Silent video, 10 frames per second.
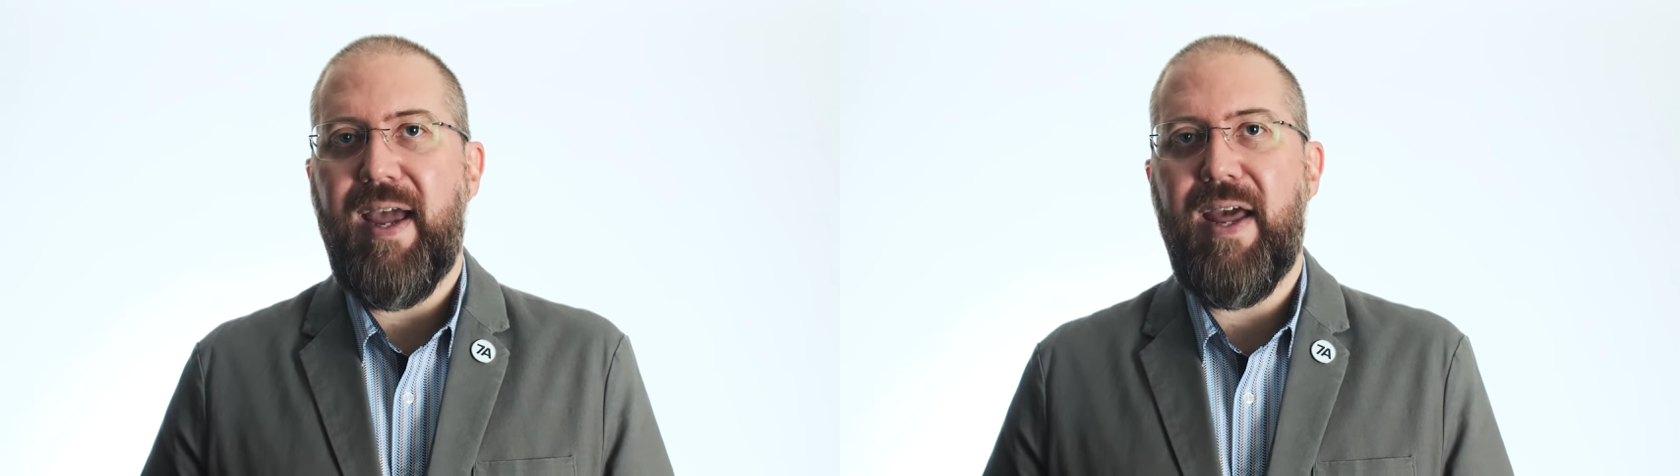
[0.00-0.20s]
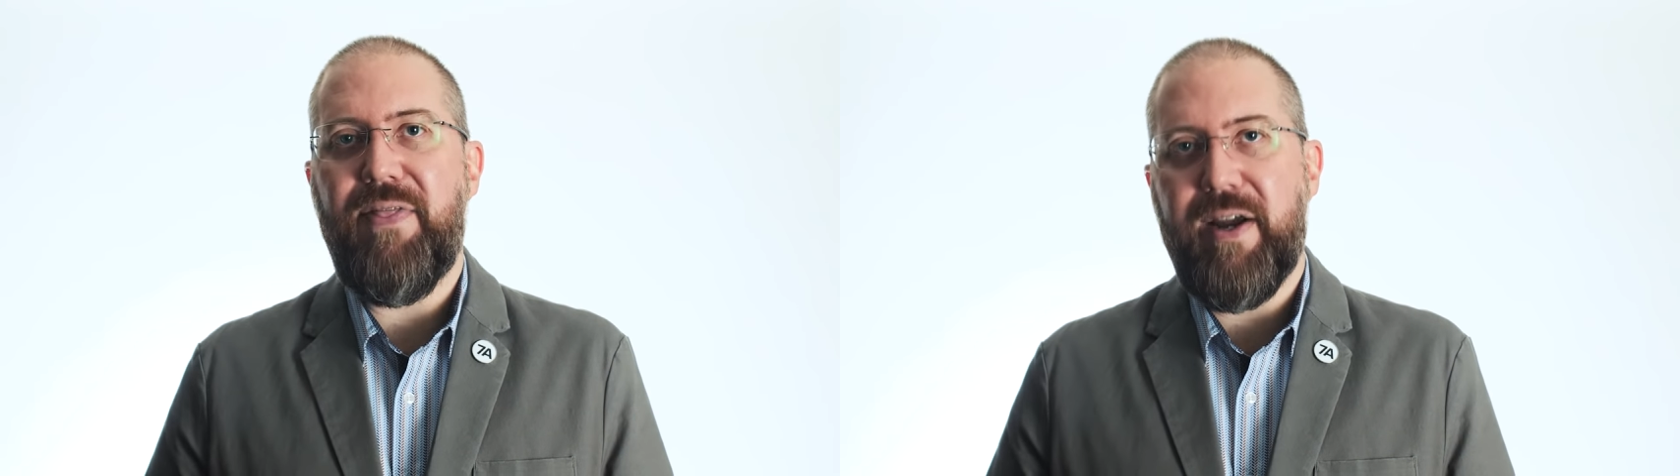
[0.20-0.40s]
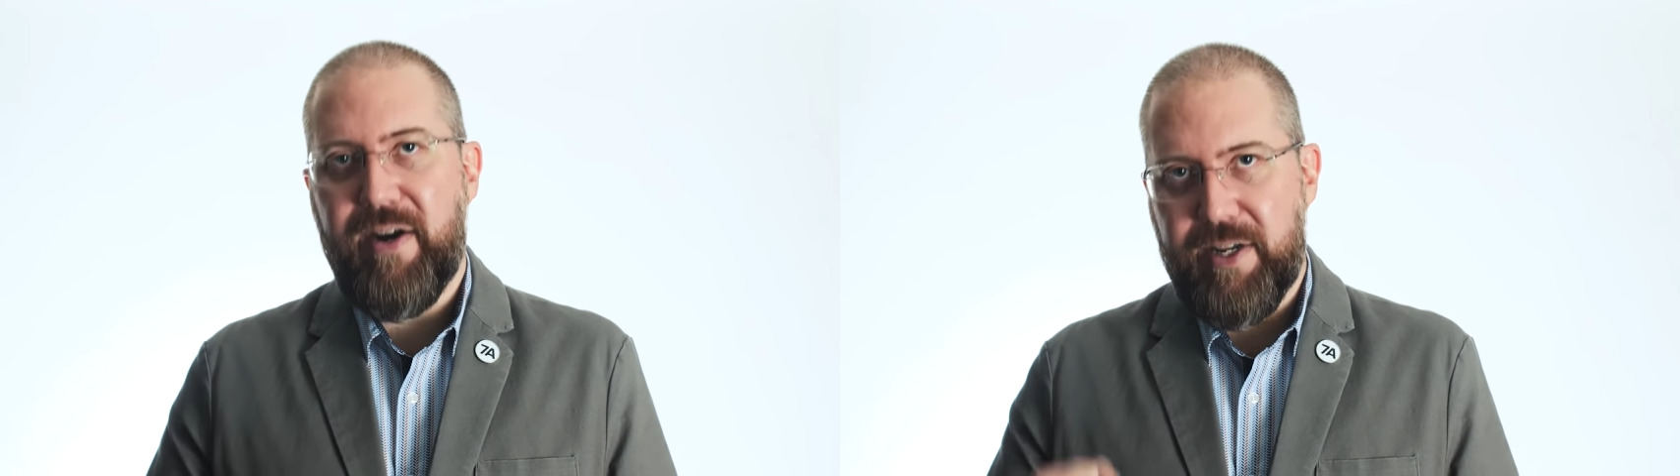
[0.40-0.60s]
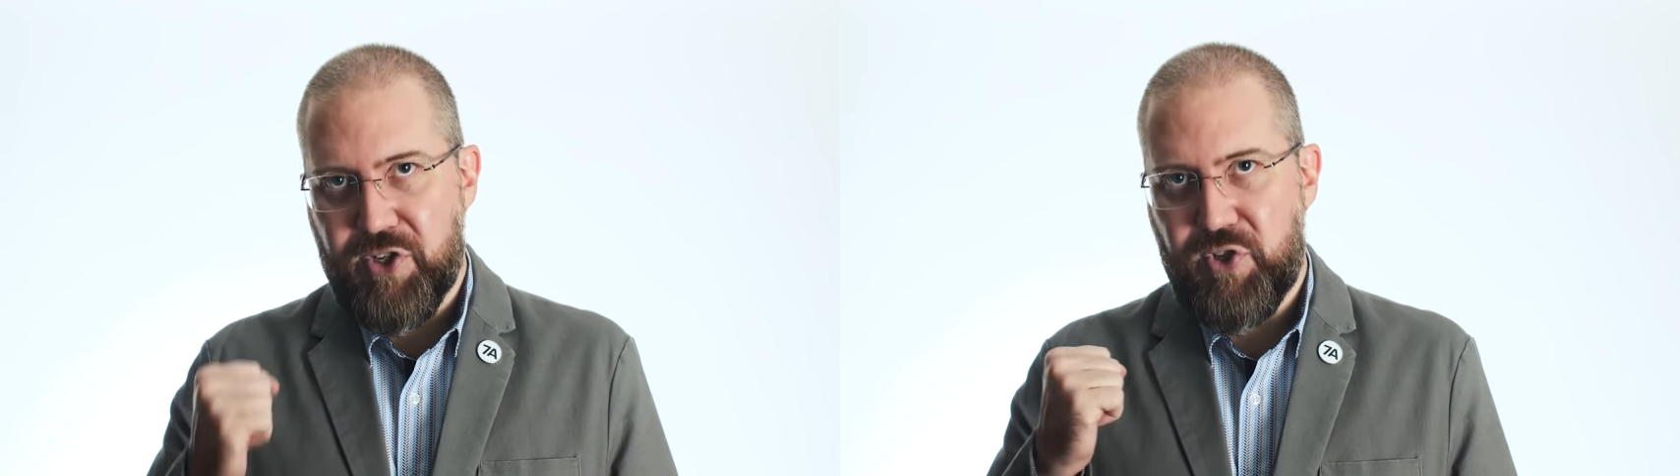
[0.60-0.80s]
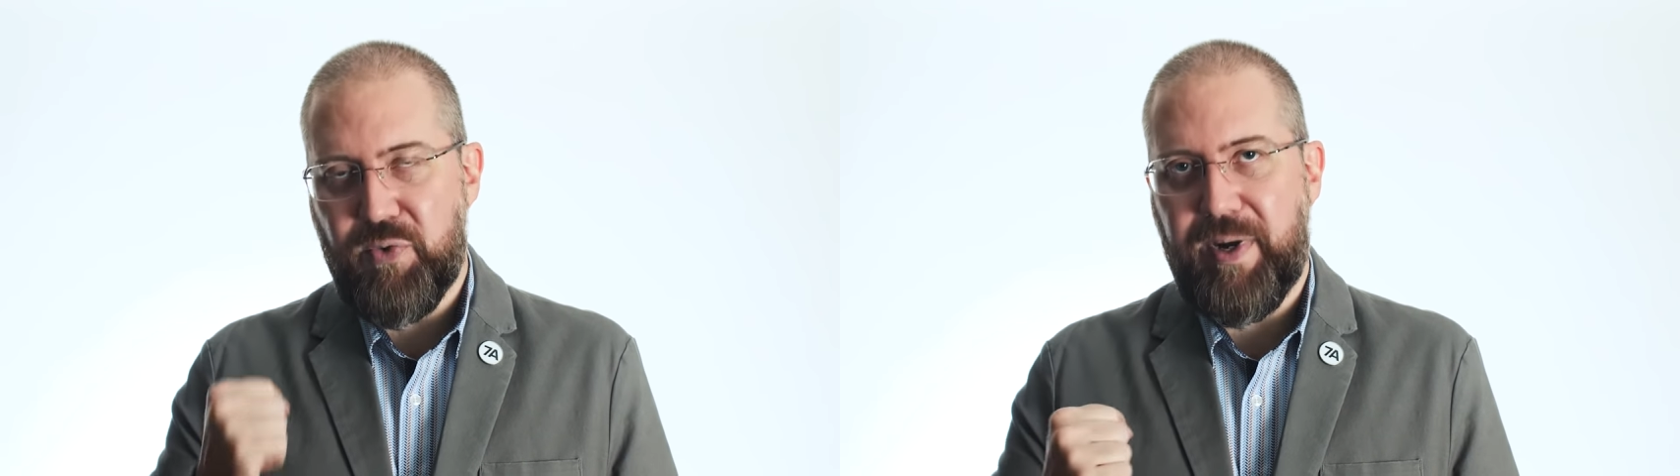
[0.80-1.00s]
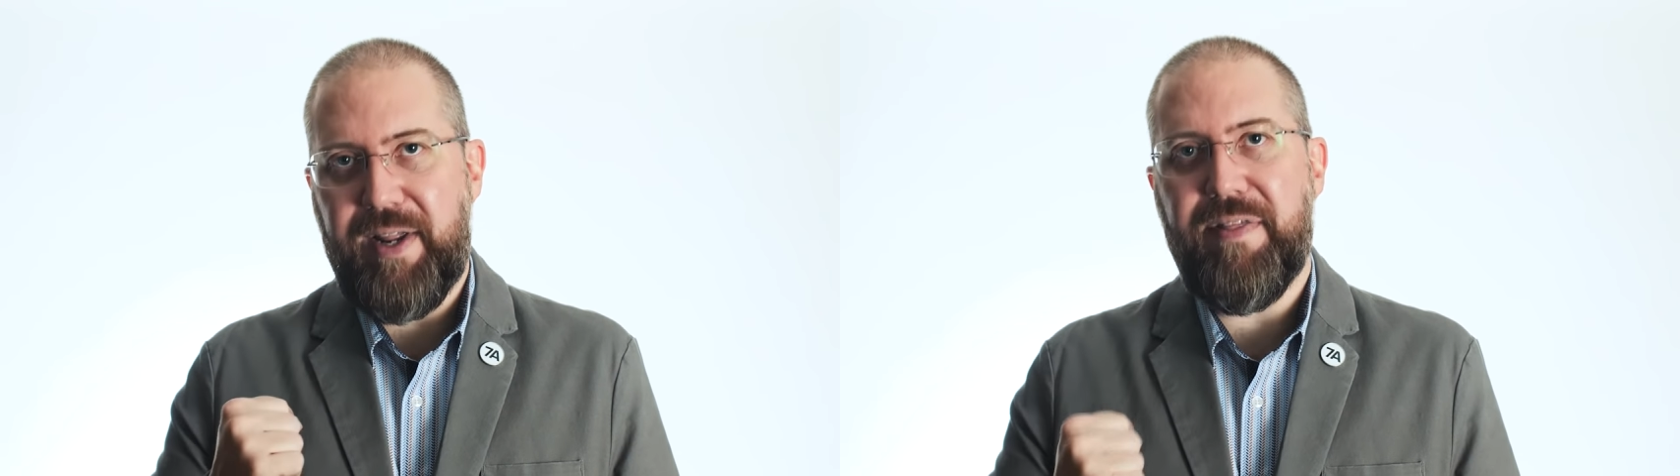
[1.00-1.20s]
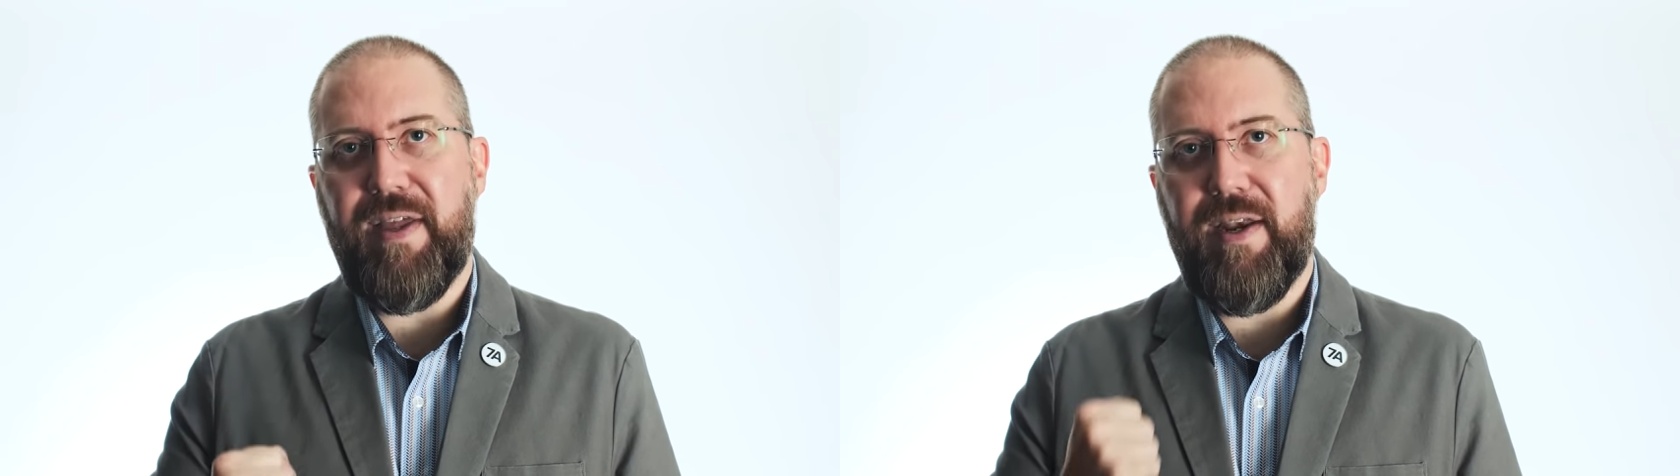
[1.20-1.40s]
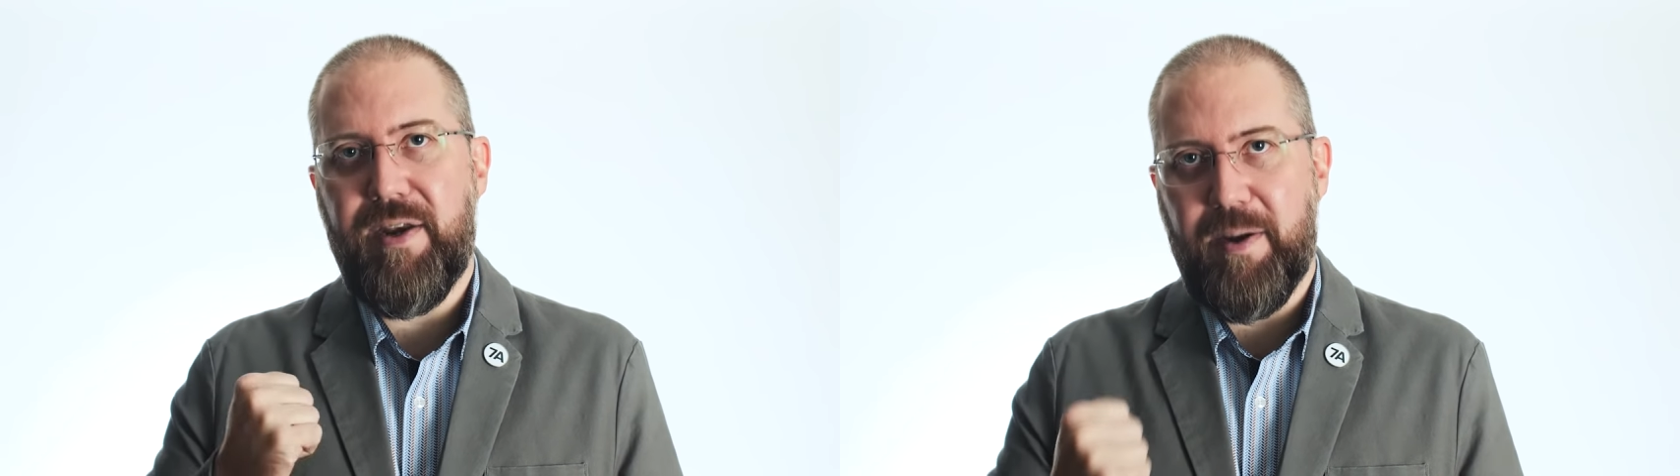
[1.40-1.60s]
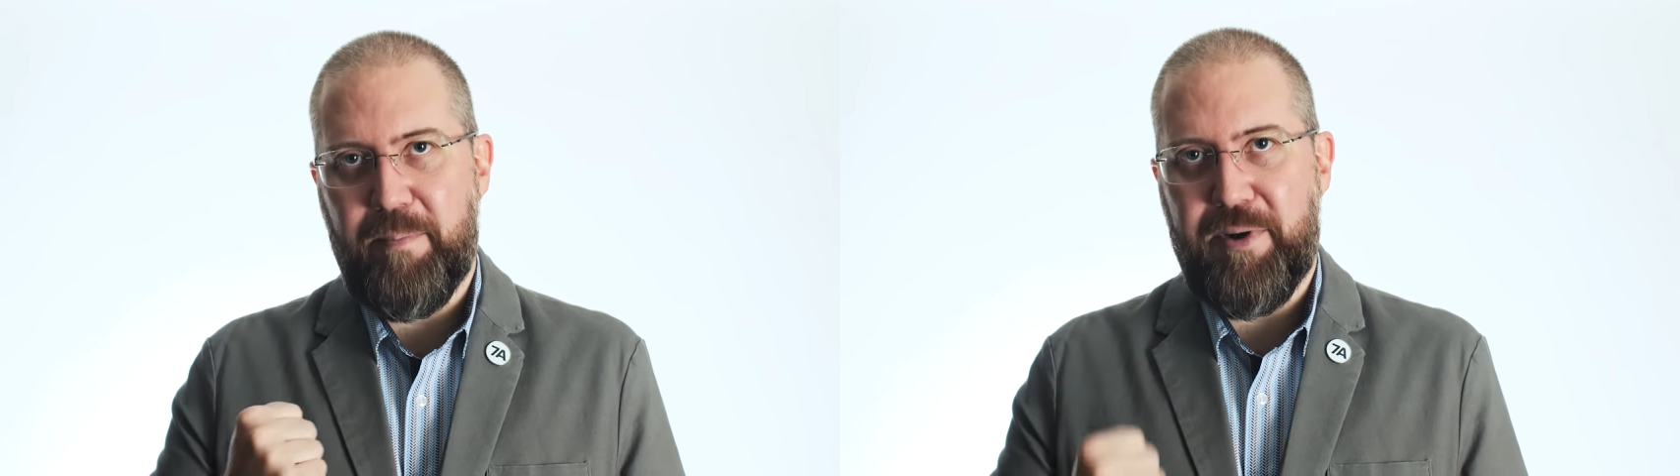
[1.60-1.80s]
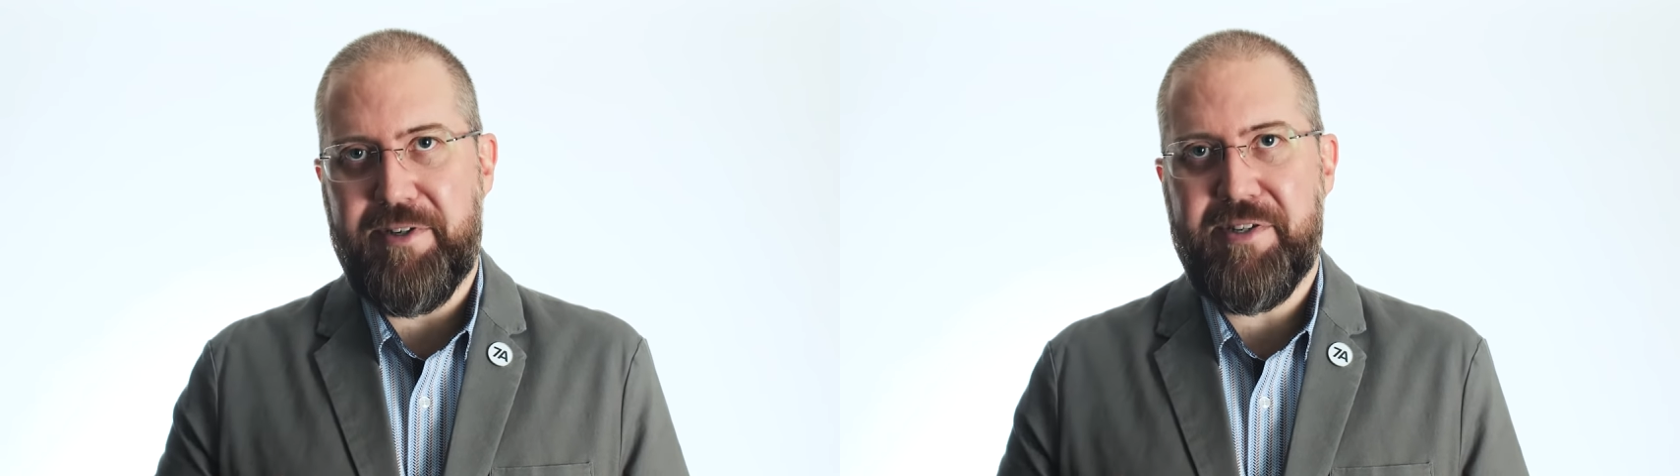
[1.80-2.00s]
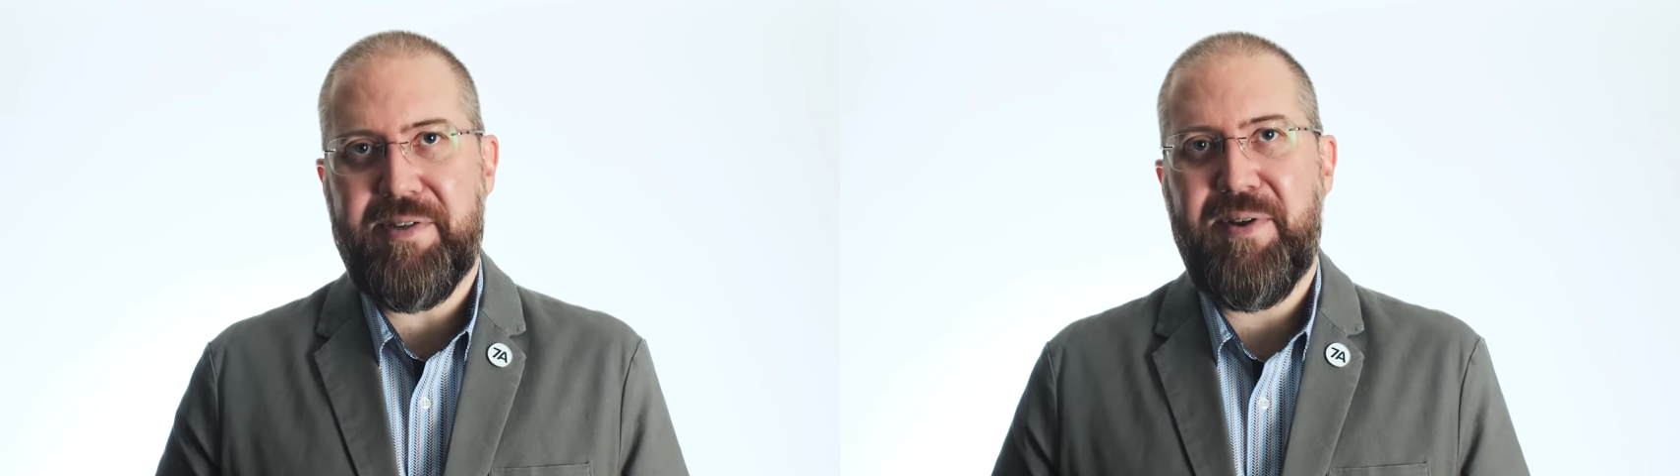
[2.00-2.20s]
and there is strength in numbers.